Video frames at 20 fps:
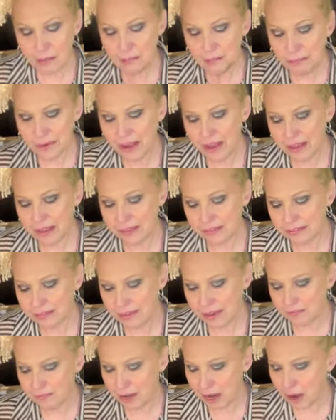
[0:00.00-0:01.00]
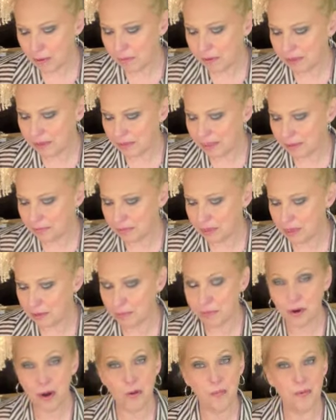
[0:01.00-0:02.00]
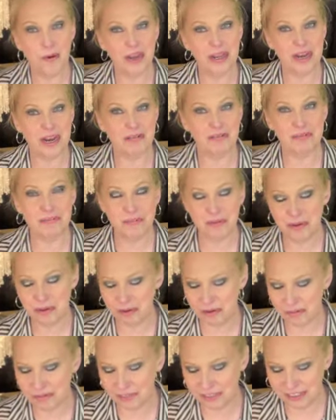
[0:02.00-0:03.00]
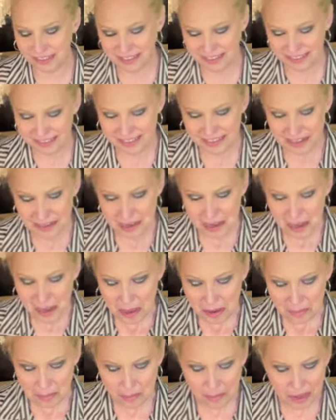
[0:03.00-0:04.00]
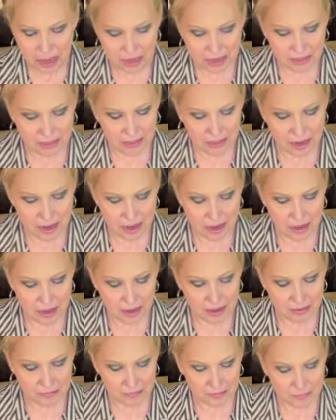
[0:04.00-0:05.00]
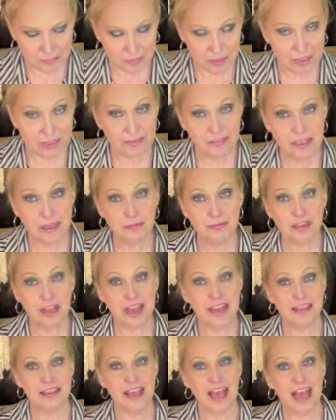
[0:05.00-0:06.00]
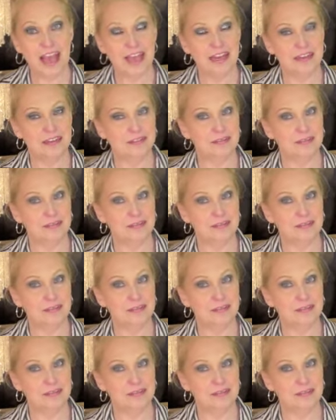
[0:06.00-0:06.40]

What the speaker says: puns have now been deemed inappropriate and removed, but it seems like that